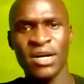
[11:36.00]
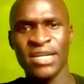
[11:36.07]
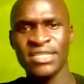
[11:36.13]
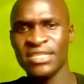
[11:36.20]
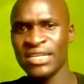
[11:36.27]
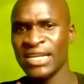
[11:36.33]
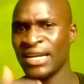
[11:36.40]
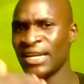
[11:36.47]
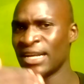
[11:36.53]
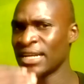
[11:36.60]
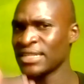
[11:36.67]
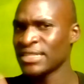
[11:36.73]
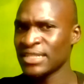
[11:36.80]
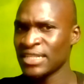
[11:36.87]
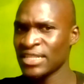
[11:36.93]

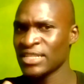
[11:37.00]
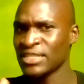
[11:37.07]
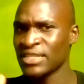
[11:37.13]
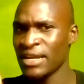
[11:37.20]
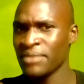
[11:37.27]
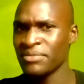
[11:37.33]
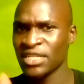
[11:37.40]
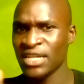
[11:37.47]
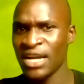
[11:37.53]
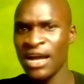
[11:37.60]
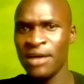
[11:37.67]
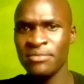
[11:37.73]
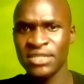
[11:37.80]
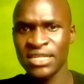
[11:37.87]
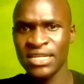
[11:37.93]
at another time it
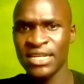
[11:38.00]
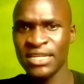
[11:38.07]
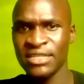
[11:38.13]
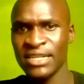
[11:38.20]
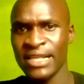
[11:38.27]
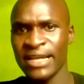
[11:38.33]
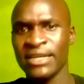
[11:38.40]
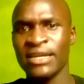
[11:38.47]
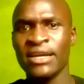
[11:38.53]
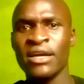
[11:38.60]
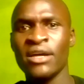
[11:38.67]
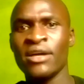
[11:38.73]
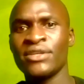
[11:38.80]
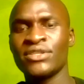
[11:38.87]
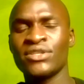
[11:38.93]
comes again, like
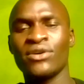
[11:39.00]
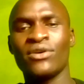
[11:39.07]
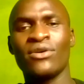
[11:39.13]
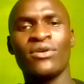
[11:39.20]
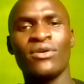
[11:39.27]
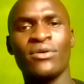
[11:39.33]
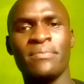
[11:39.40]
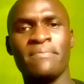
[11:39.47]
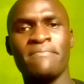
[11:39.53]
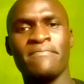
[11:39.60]
so